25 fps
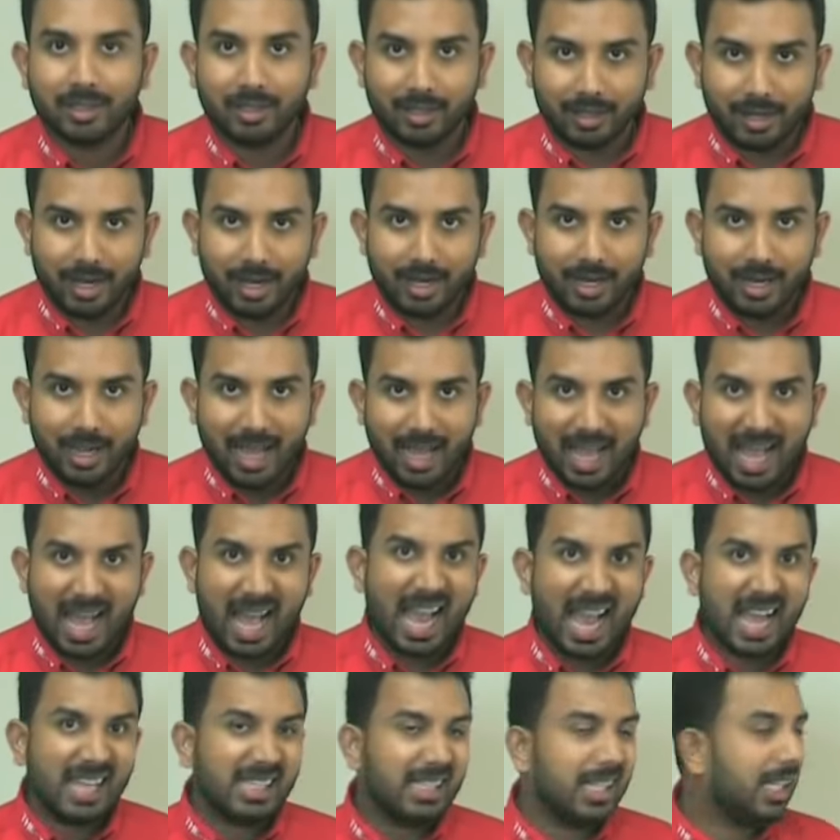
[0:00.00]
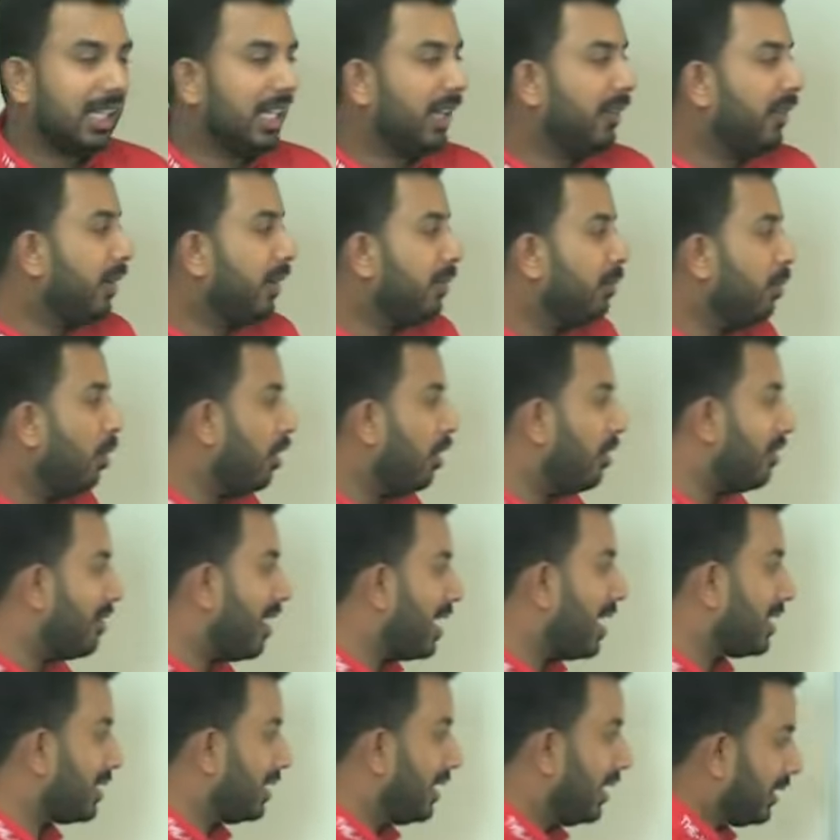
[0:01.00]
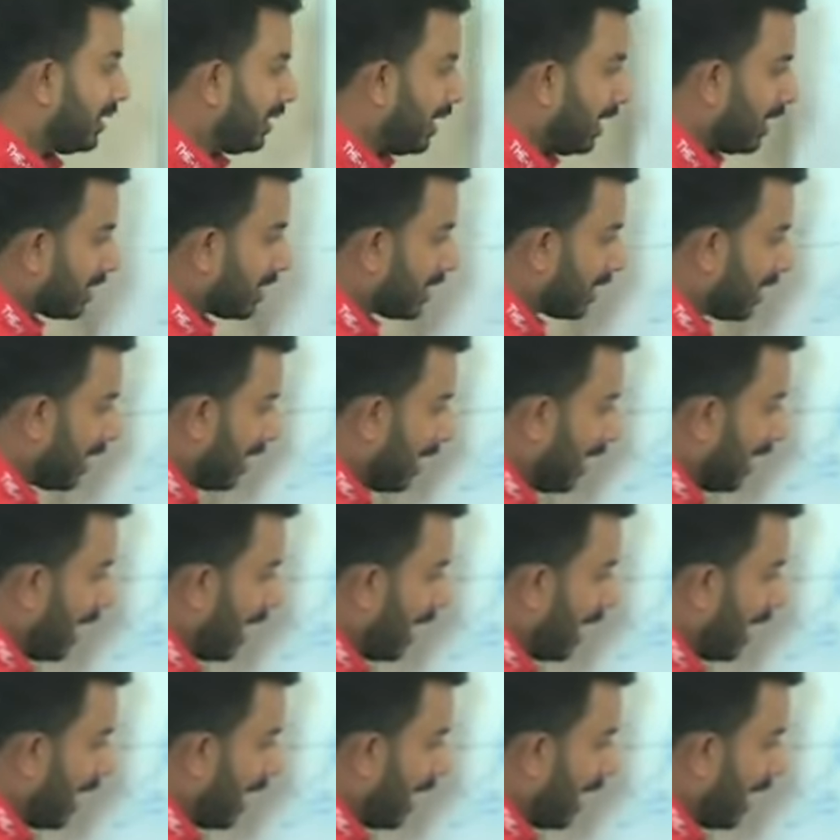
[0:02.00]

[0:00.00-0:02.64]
All right? I did even more drastic things.